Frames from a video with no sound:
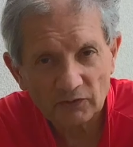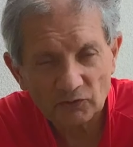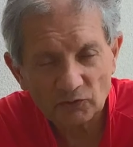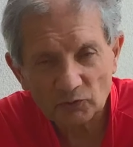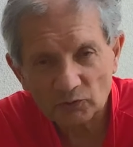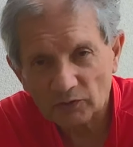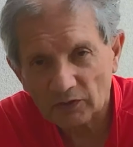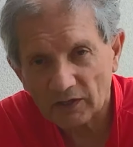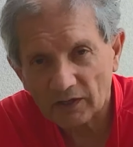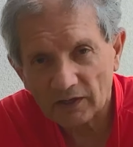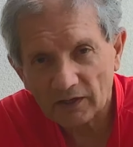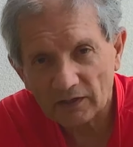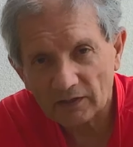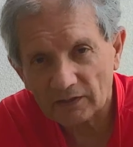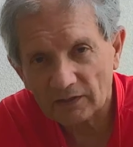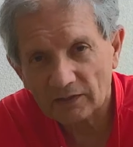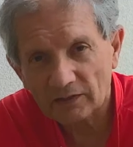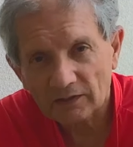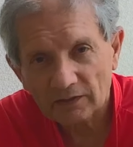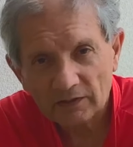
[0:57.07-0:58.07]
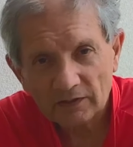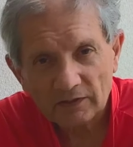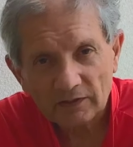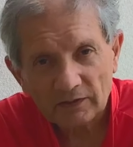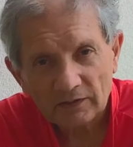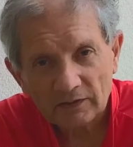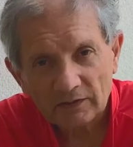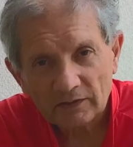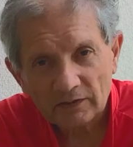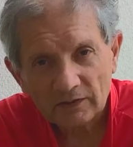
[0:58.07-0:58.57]
you can
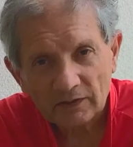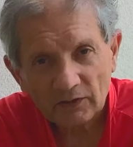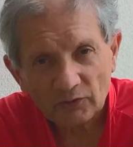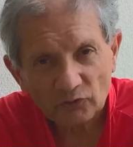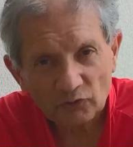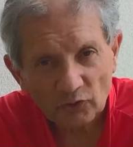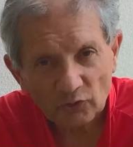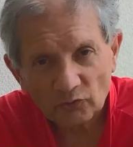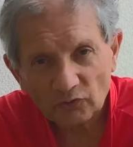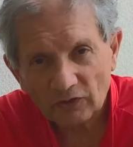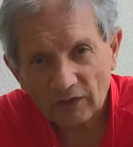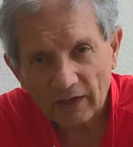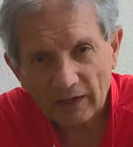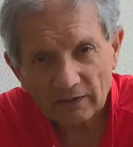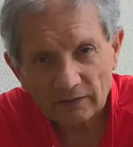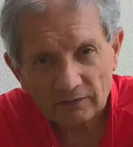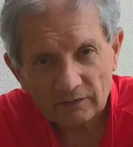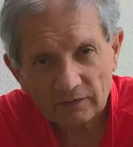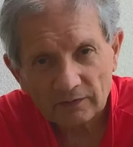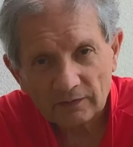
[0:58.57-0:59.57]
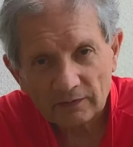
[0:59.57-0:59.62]
associate